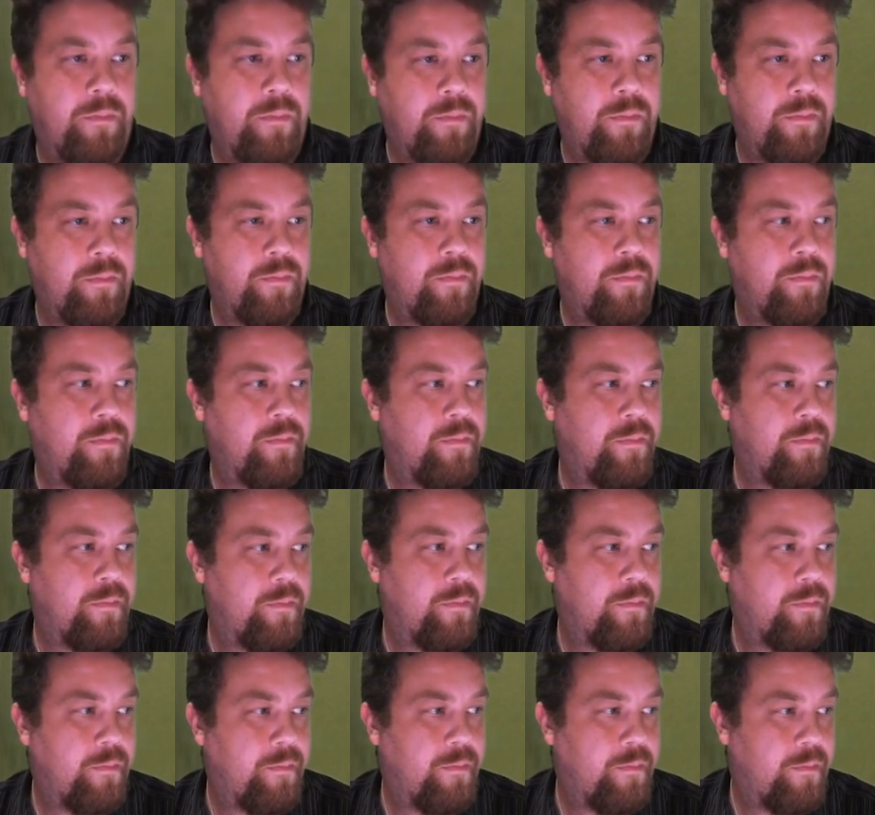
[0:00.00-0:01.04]

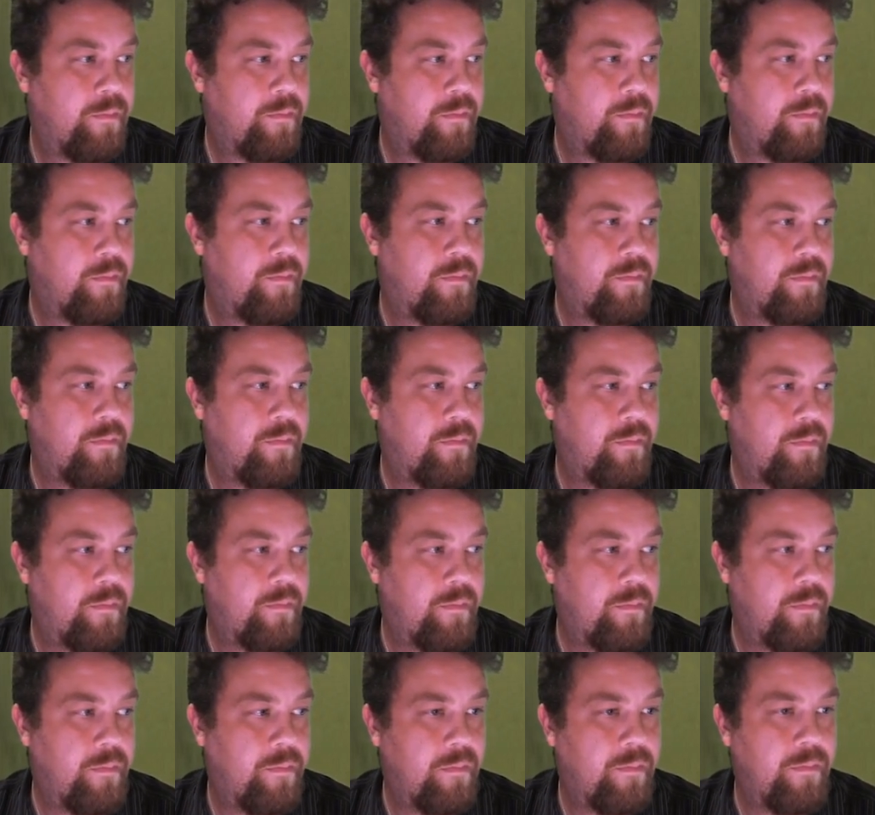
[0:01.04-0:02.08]

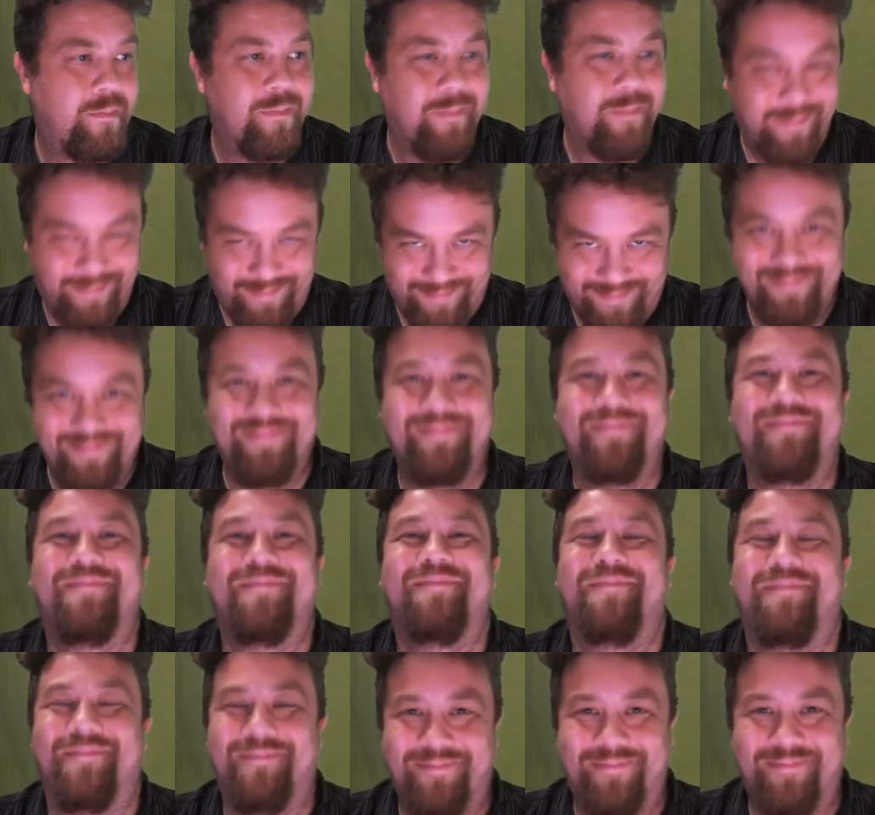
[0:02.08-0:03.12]

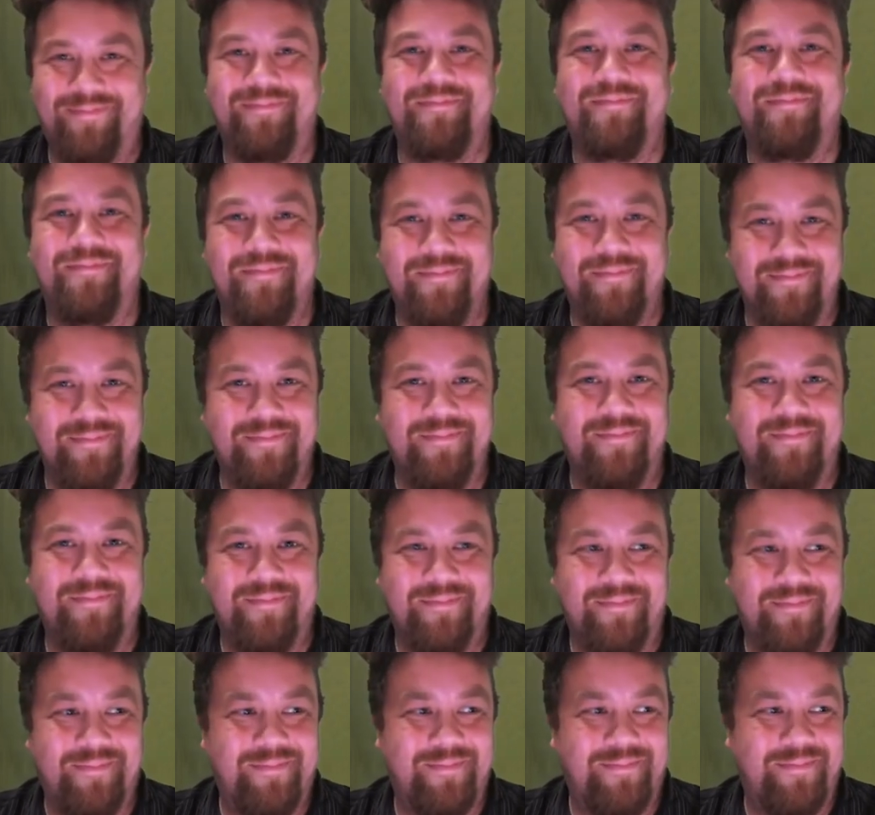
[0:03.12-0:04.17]

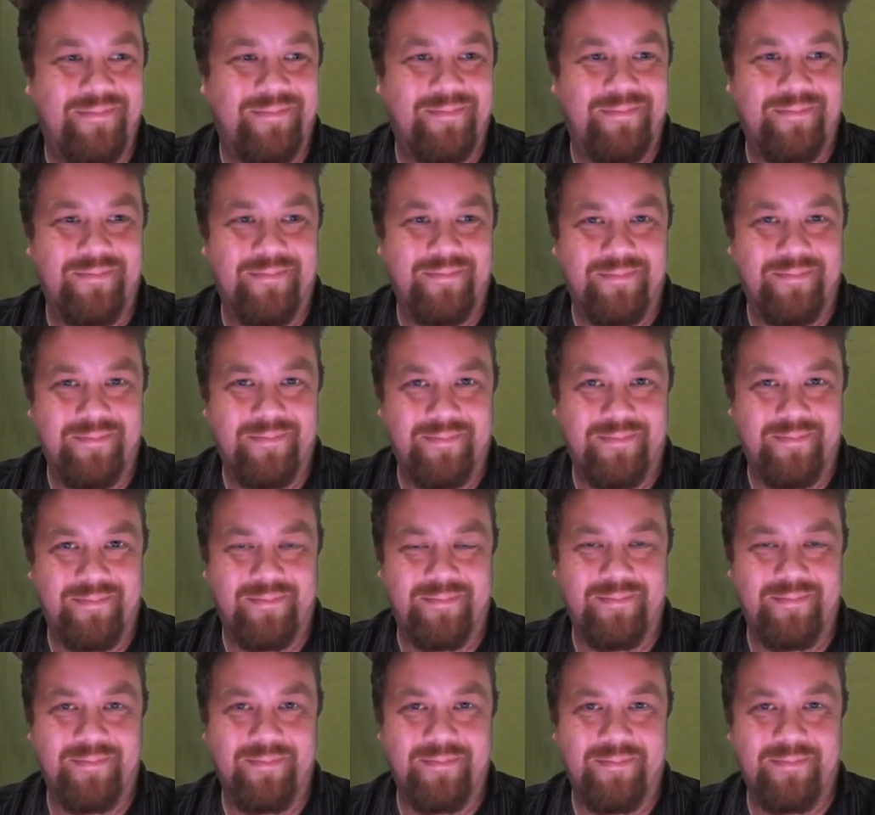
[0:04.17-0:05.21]

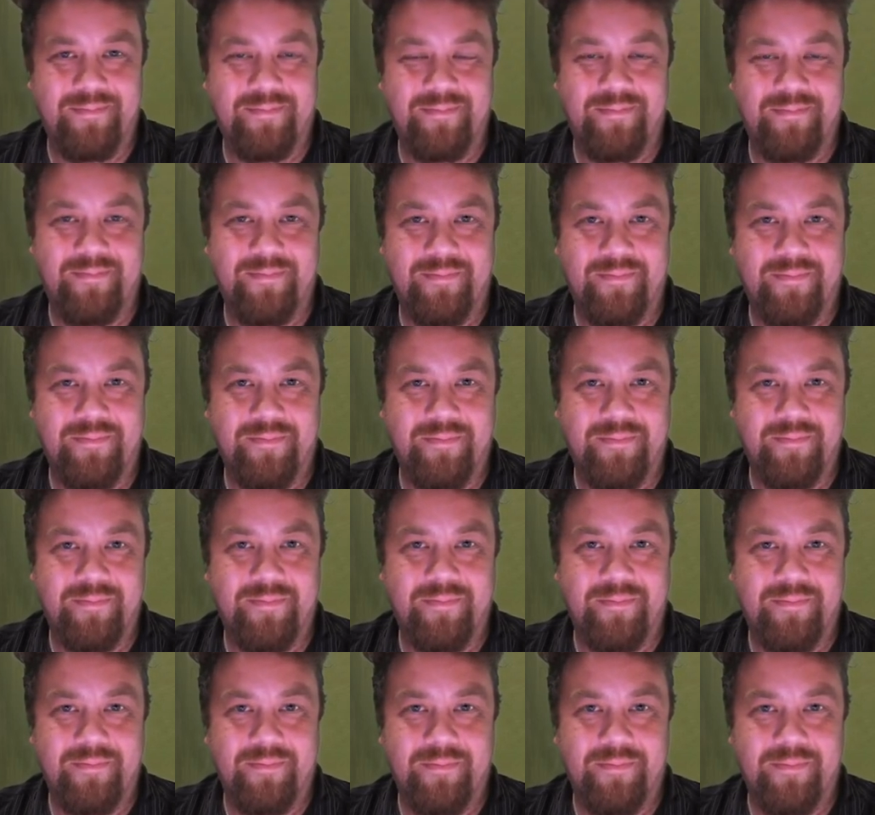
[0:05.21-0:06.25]

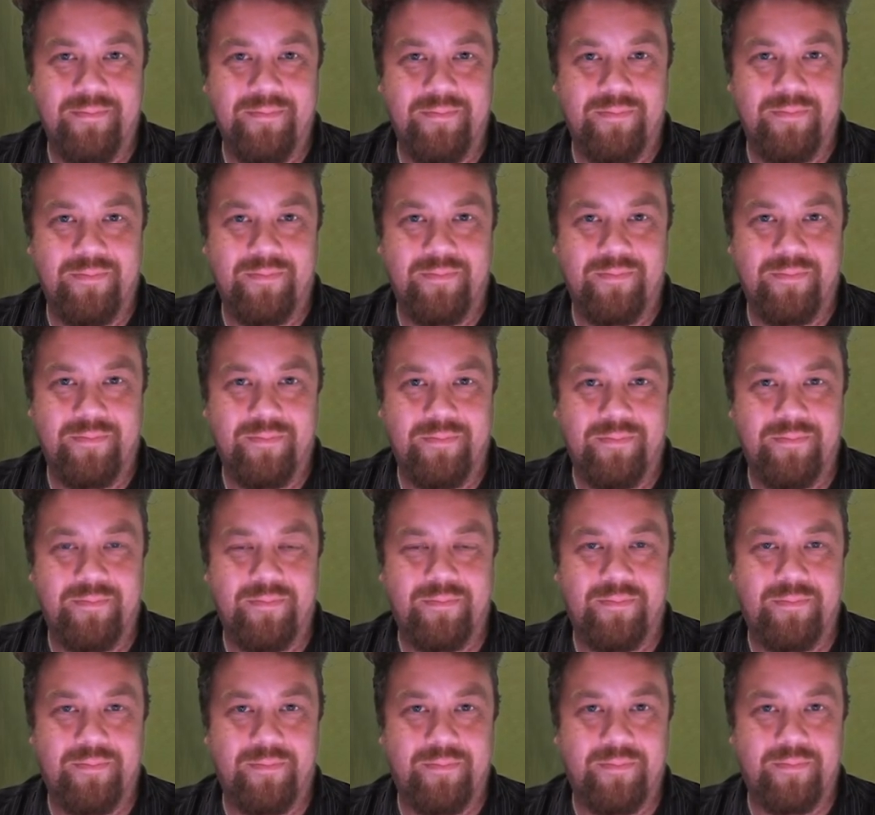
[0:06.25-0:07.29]

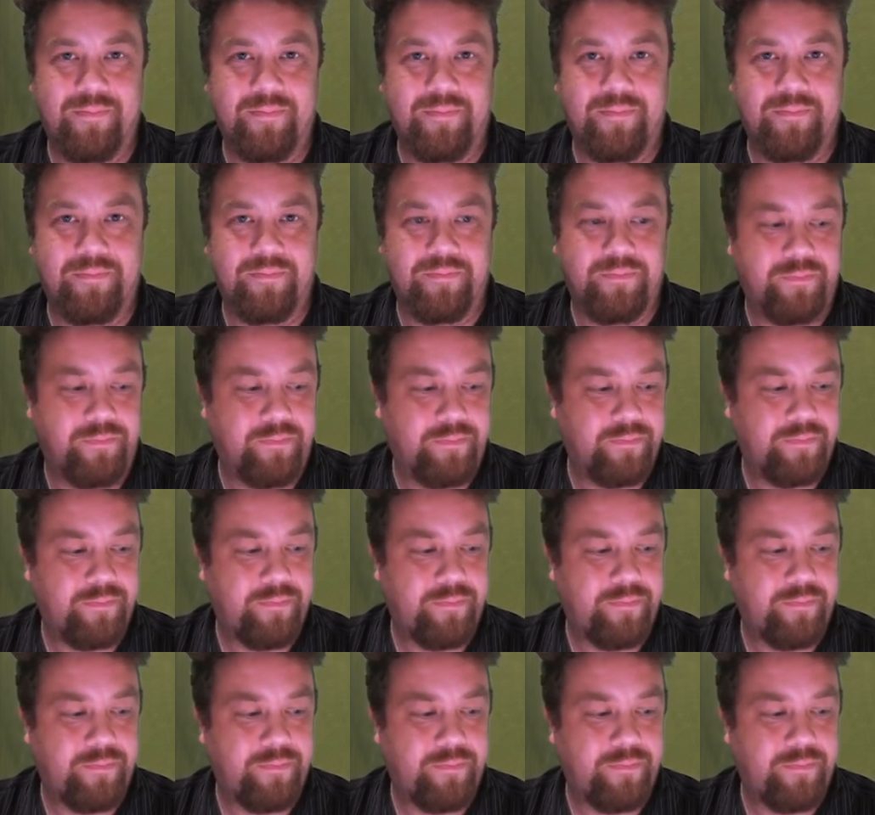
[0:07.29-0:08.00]
(not speaking)